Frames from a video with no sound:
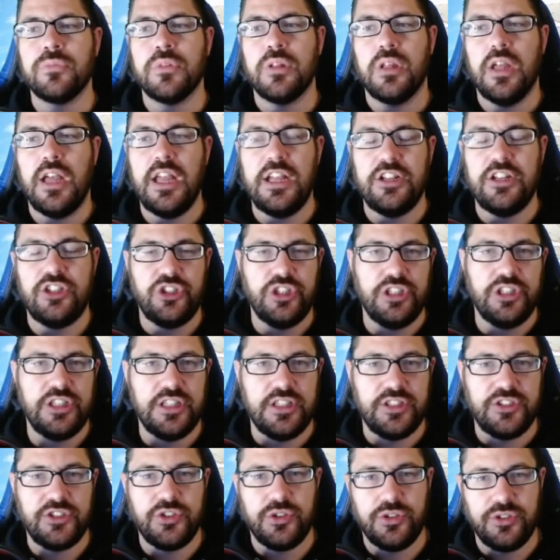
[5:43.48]
and she
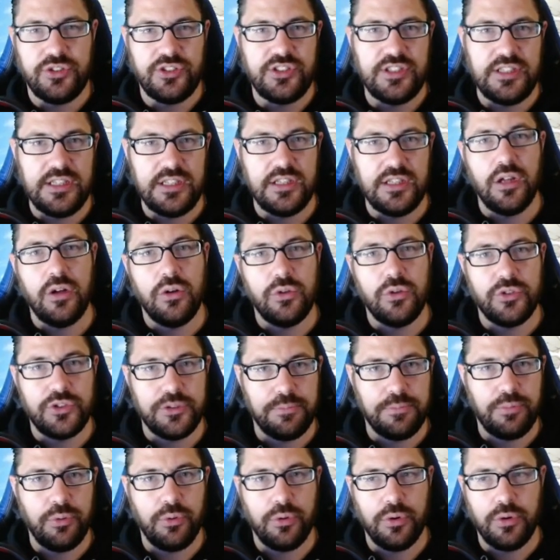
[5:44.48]
gets her CEO
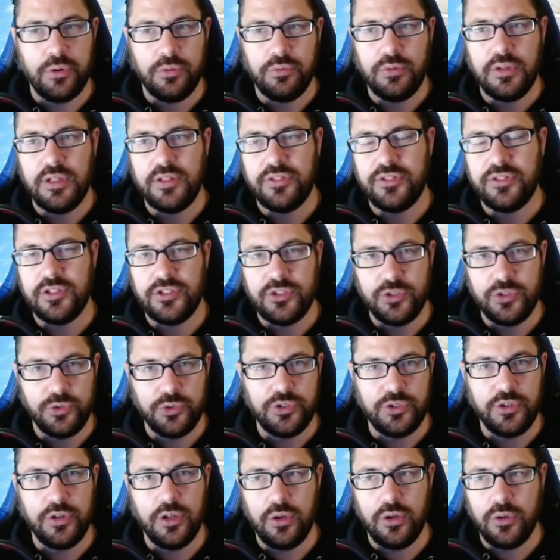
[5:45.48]
support with the
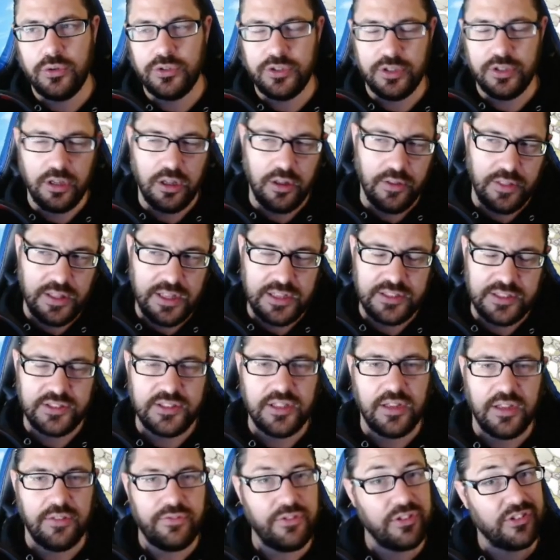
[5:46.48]
Susanos and all that
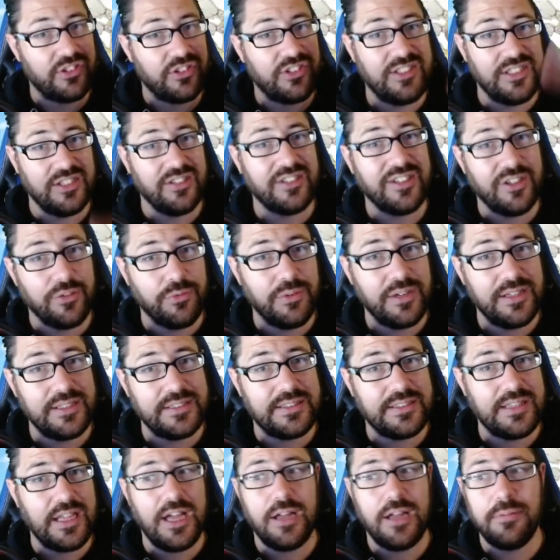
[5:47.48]
stuff, you're still going to run
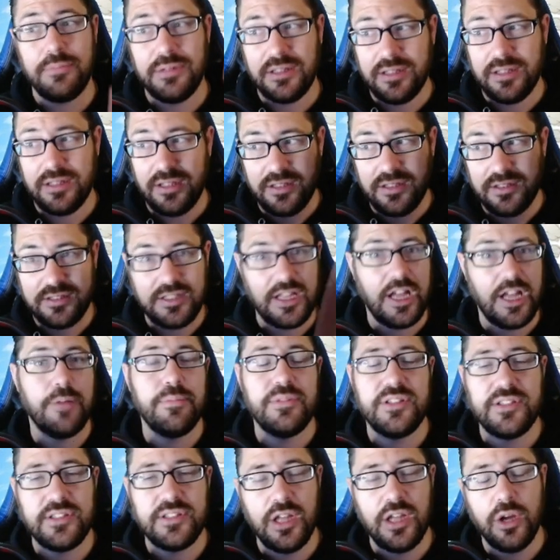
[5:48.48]
Tom because Tom
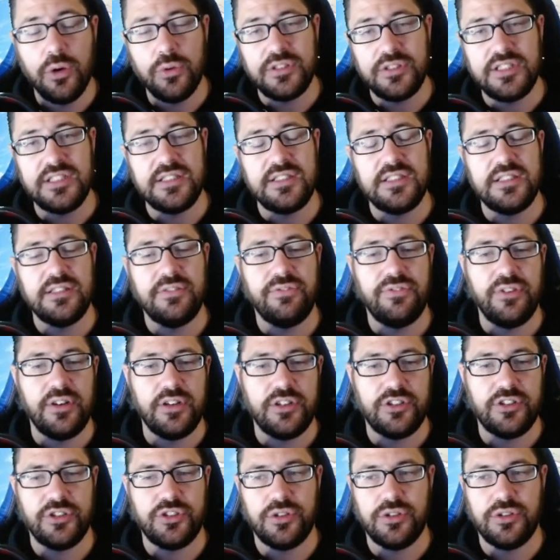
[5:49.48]
is the OTT
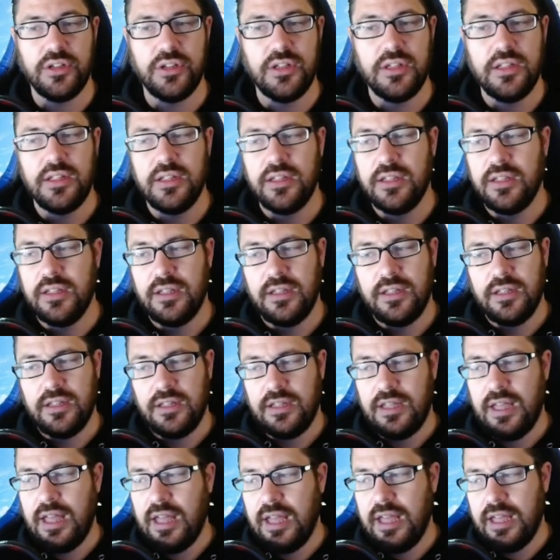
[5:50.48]
finisher.
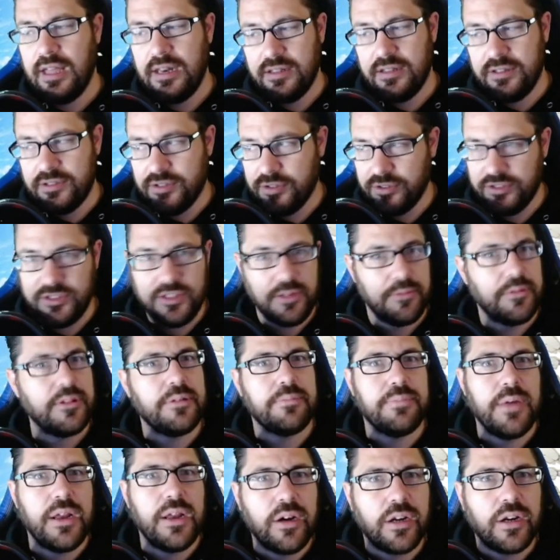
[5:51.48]
And until
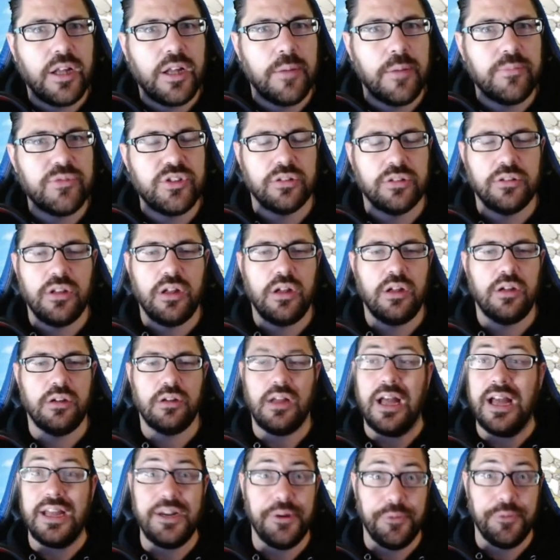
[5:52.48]
something better comes
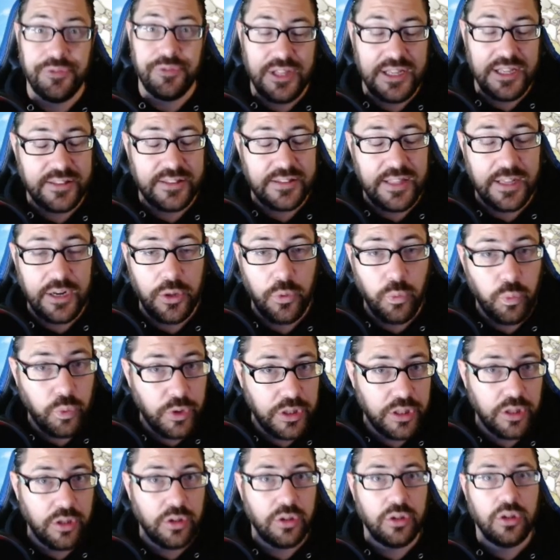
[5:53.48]
along, I don't think that it
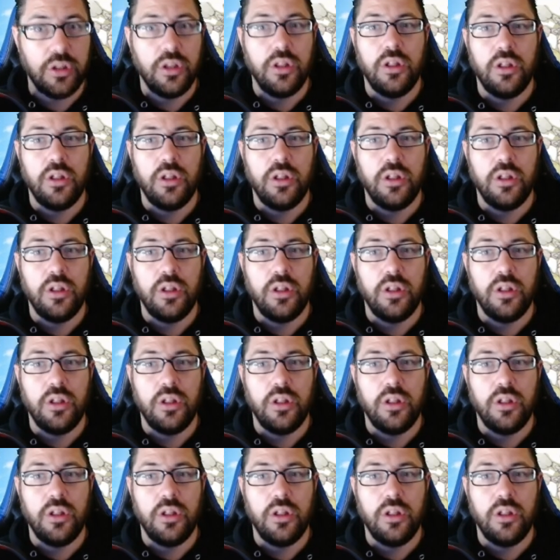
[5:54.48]
will.